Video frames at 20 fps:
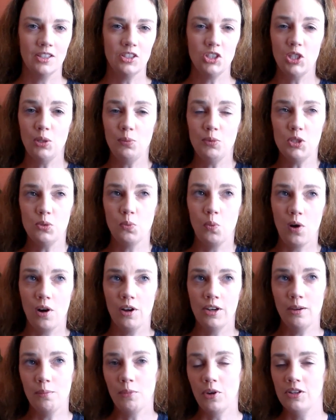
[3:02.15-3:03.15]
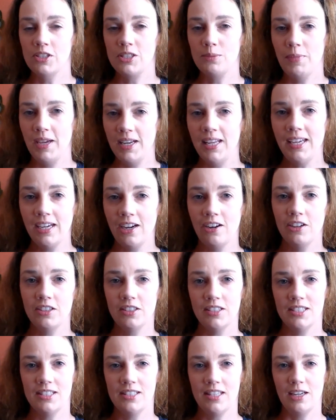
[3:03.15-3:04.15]
She was one amongst many
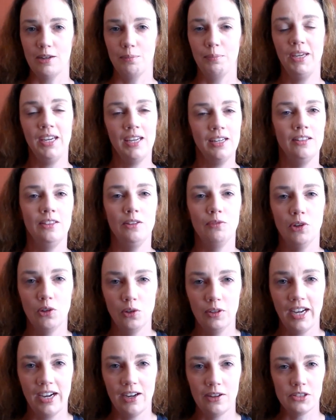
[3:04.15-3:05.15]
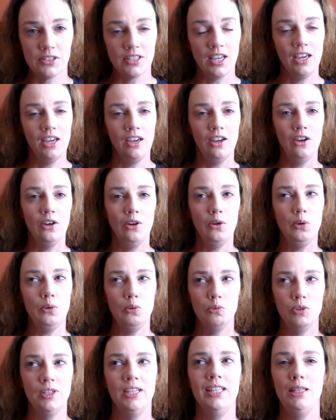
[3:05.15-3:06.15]
characters that appeared in the Roadhouse
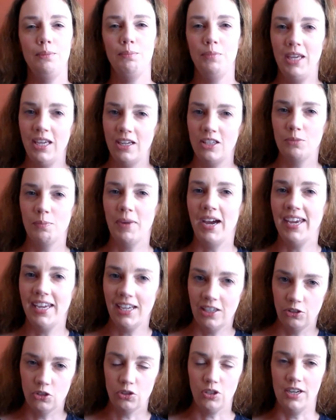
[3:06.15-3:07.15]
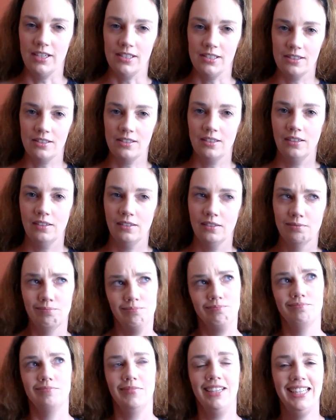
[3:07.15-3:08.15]
who really piqued my interest.
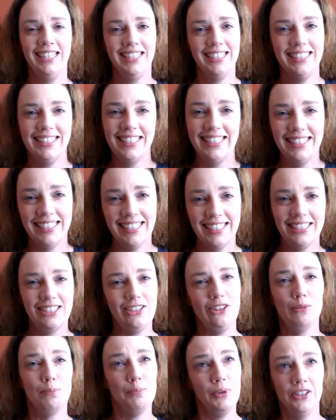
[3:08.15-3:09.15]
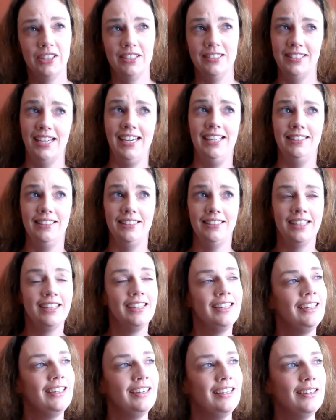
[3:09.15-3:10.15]
No pun intended.
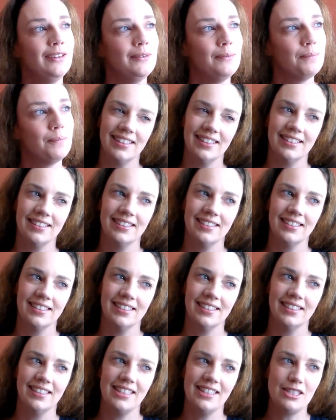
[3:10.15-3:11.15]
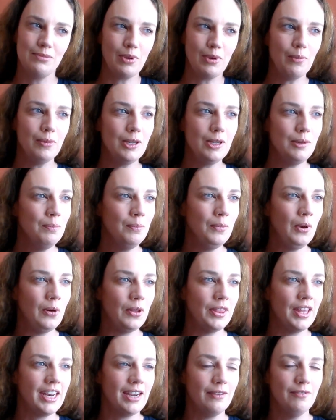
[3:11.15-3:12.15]
There's probably
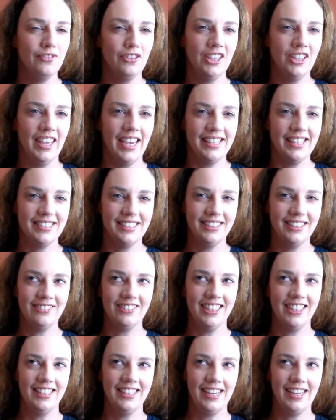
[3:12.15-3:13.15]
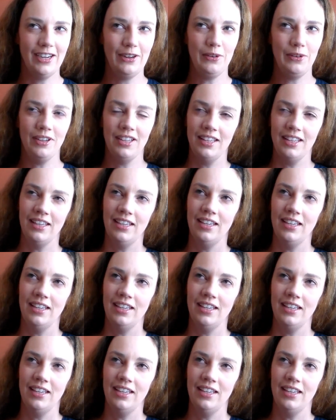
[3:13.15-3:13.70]
more that I'm forgetting right now.